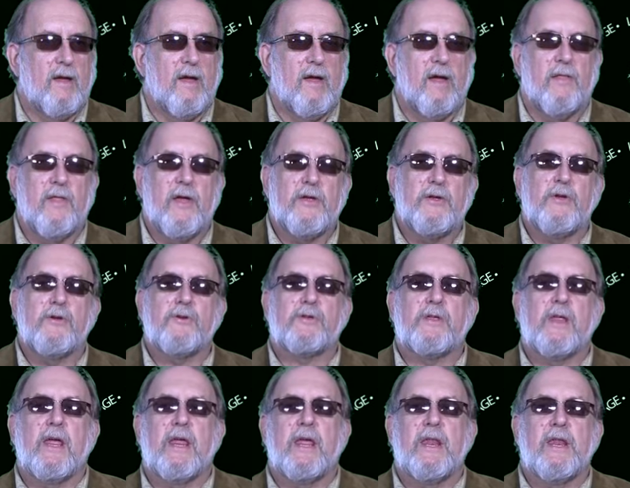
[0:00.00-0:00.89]
They're
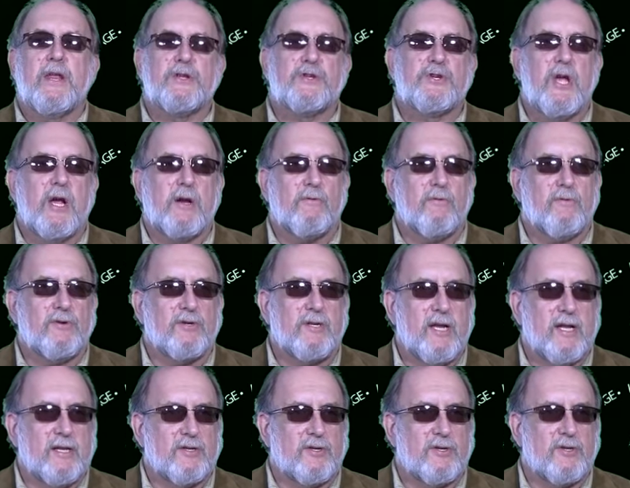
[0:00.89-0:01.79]
using that in a general
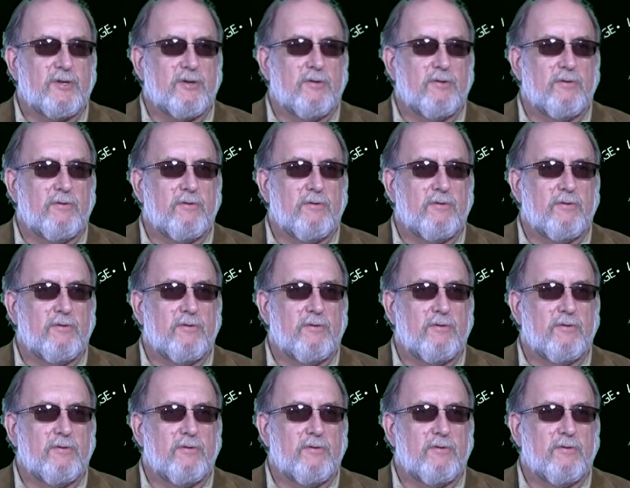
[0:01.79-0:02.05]
sense.